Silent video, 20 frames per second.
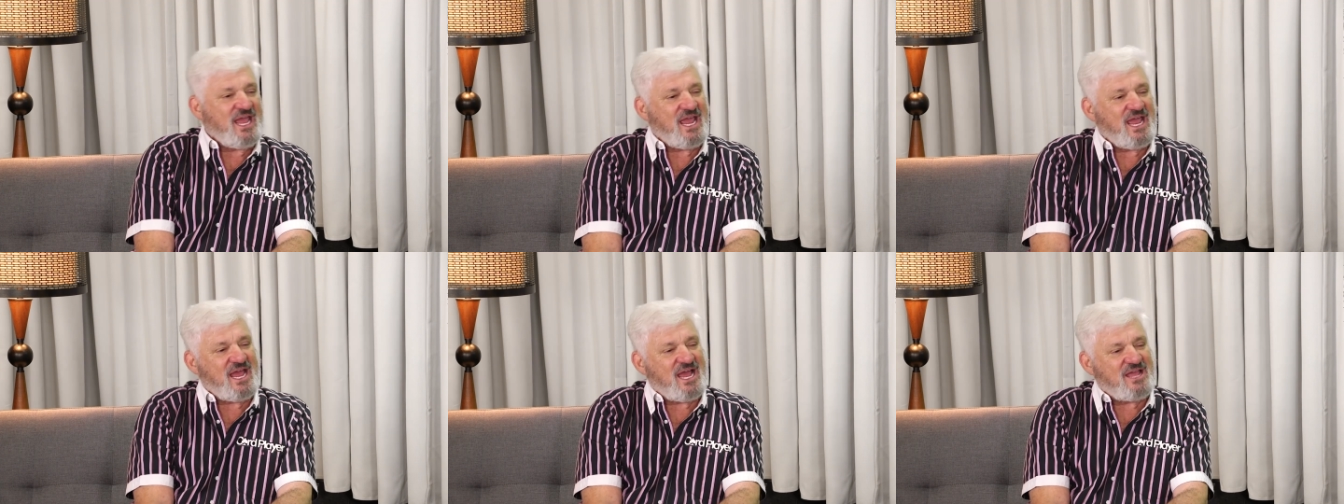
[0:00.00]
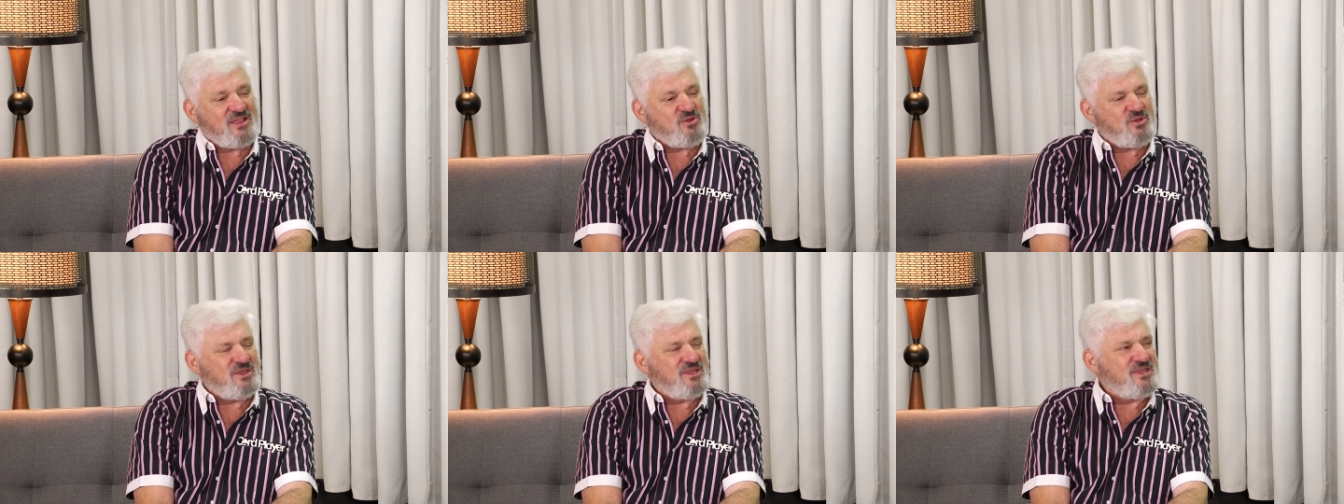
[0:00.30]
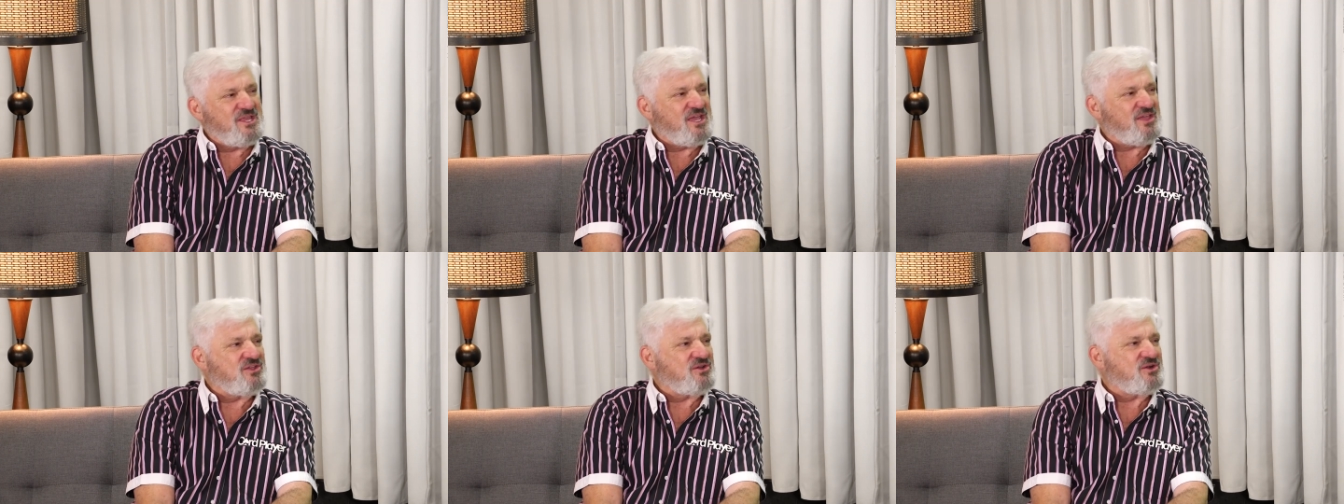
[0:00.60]
and
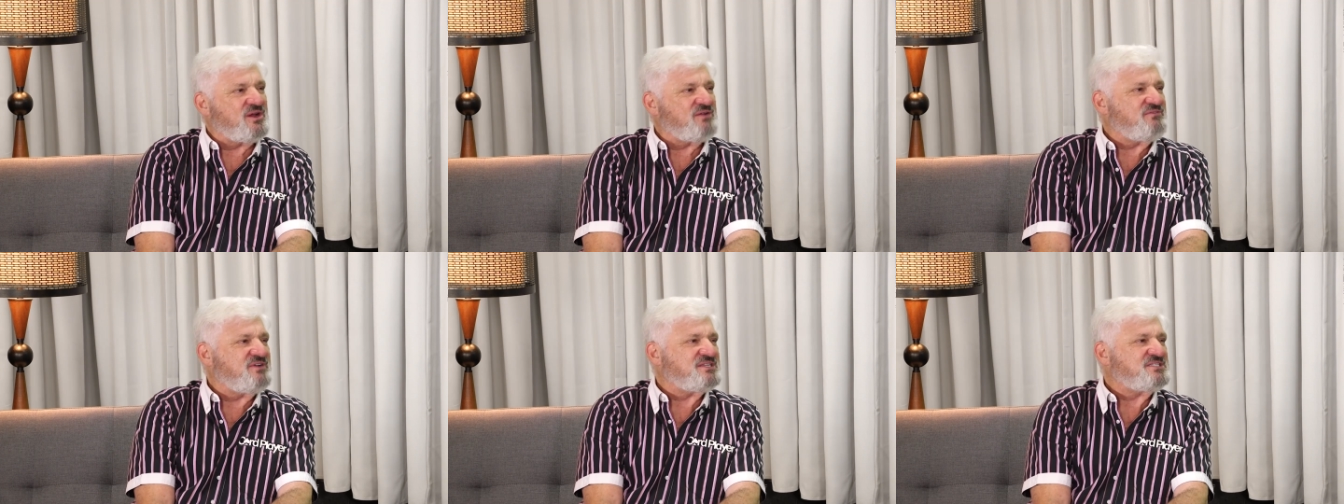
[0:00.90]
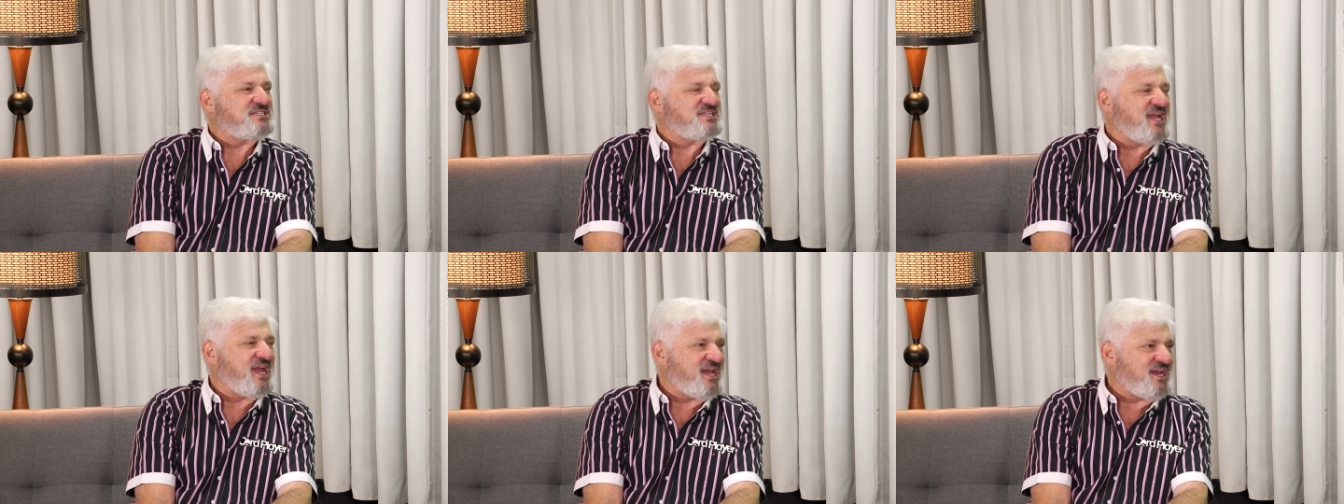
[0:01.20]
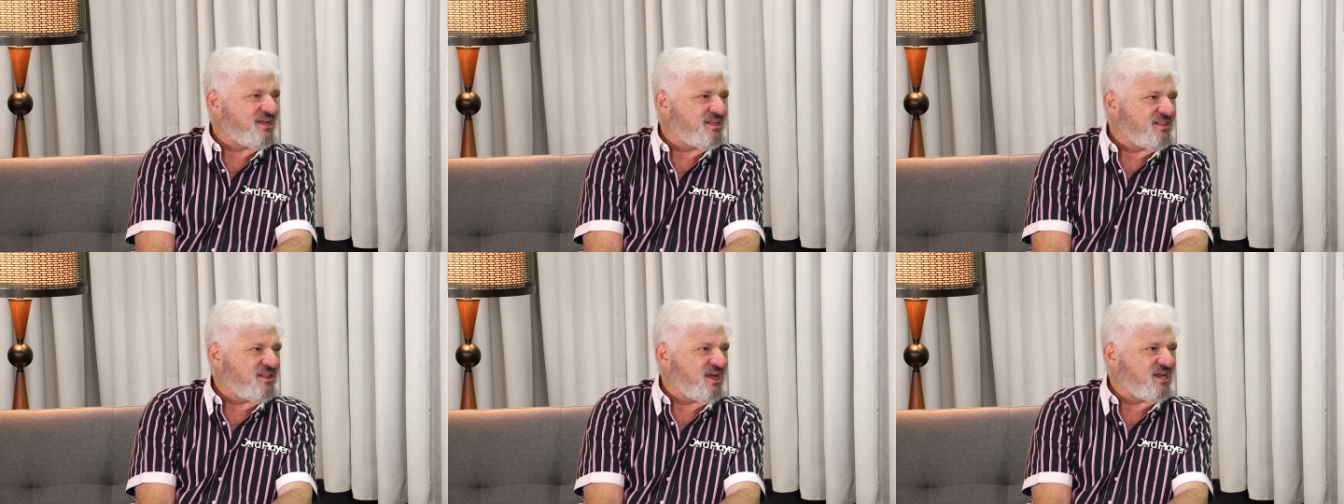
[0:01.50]
neither of us
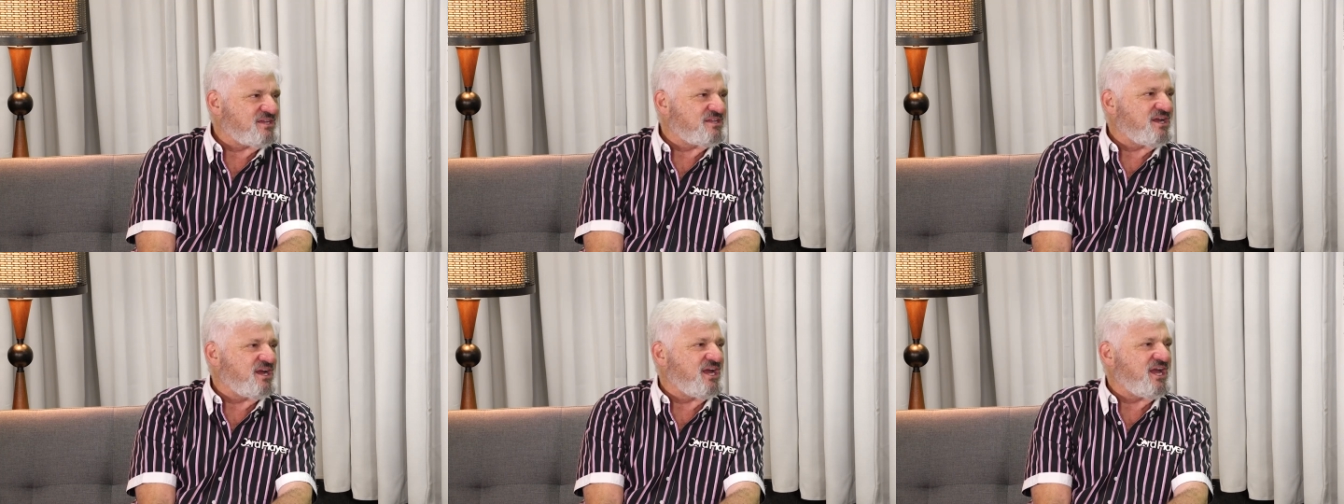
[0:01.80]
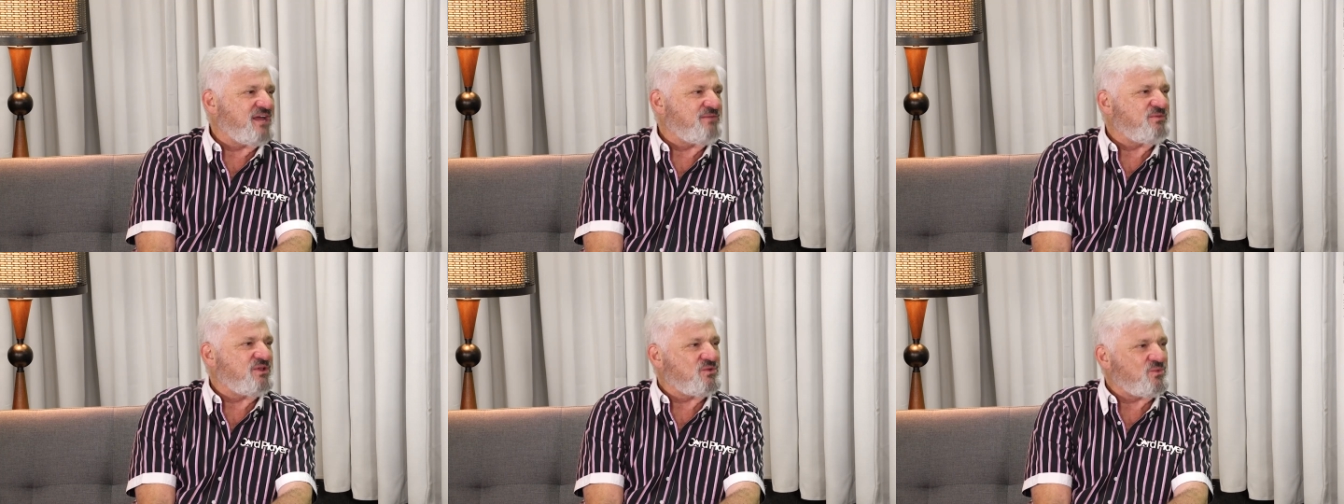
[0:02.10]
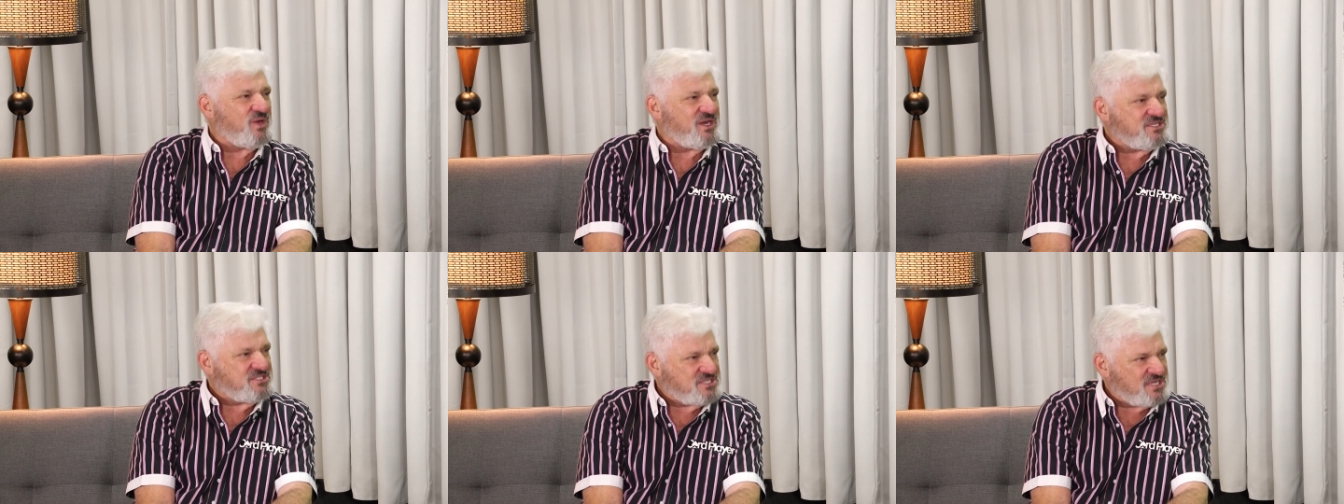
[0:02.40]
tank a long time and
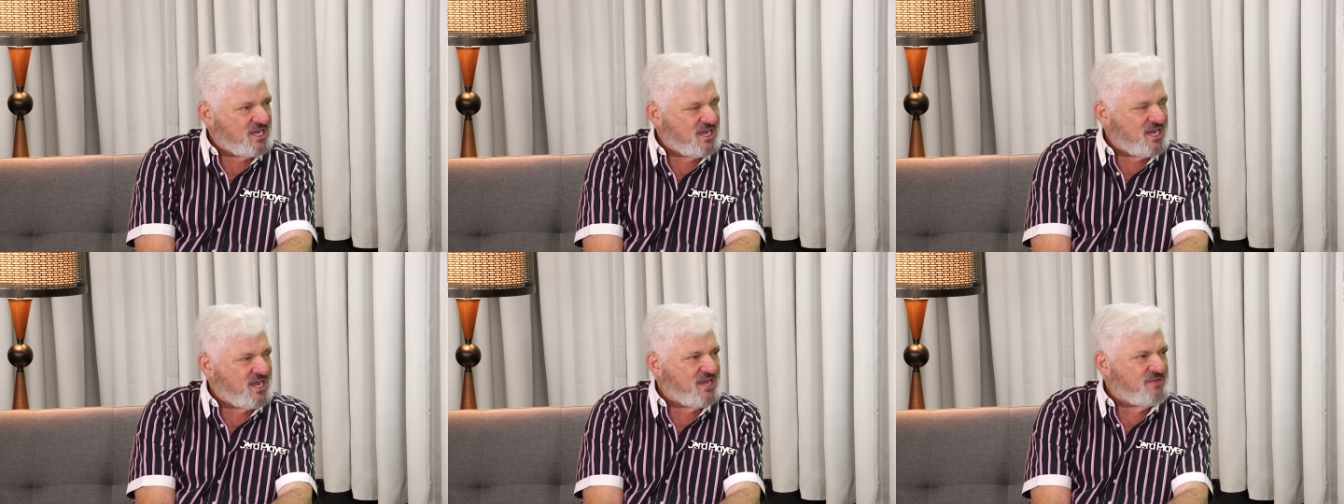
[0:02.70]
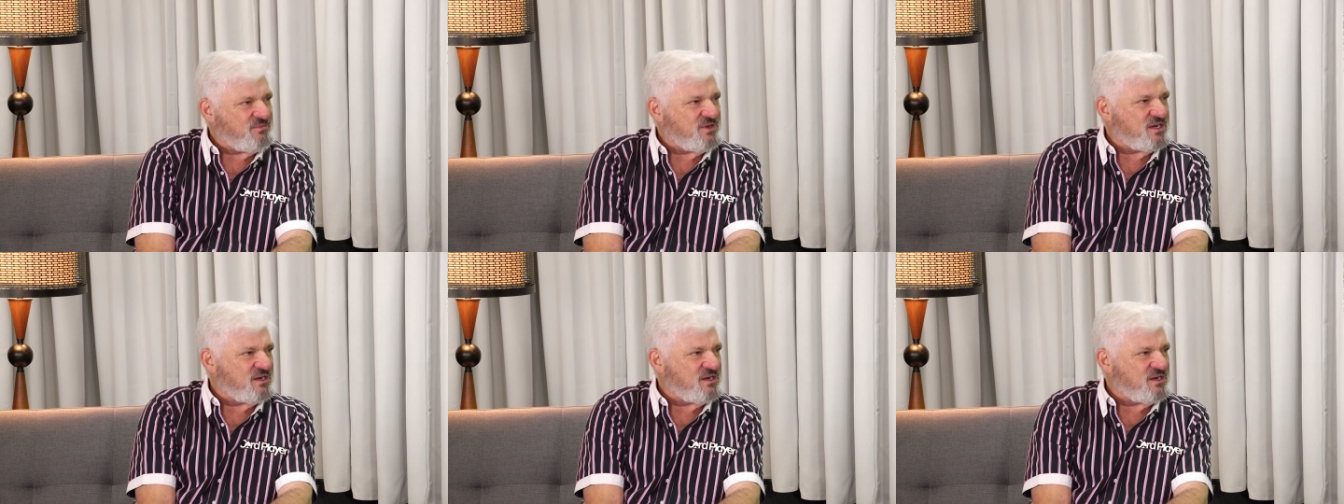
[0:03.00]
waste time.